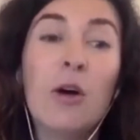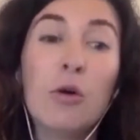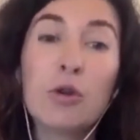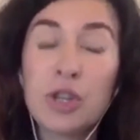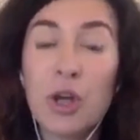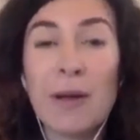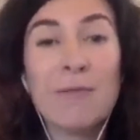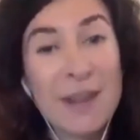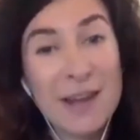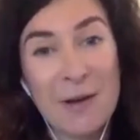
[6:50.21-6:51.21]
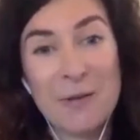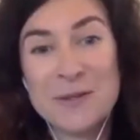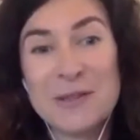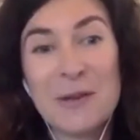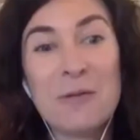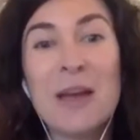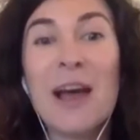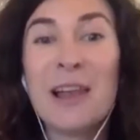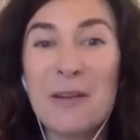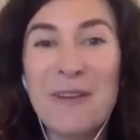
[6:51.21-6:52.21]
or showing videos. So
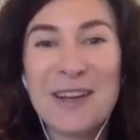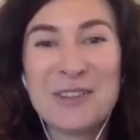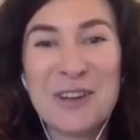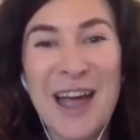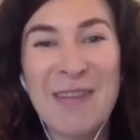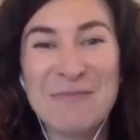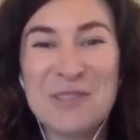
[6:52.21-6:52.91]
a lot of our